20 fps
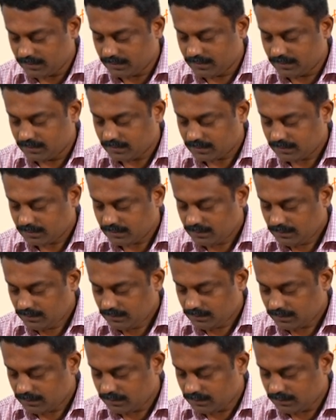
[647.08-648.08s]

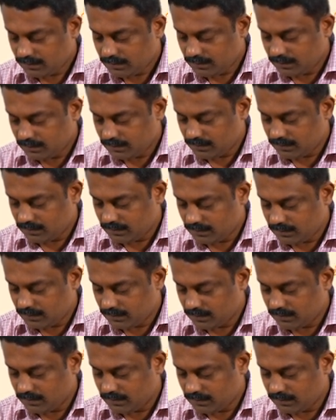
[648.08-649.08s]

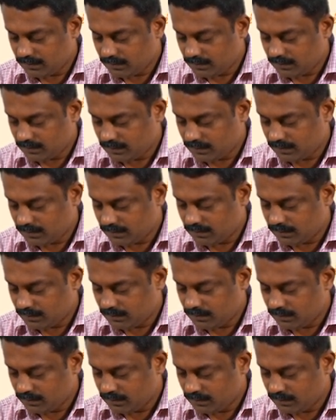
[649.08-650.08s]

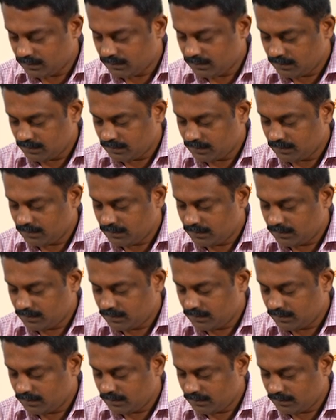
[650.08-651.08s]

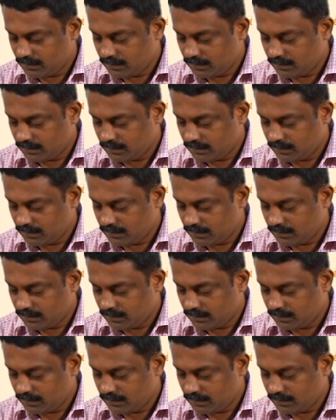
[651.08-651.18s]
(no one is talking)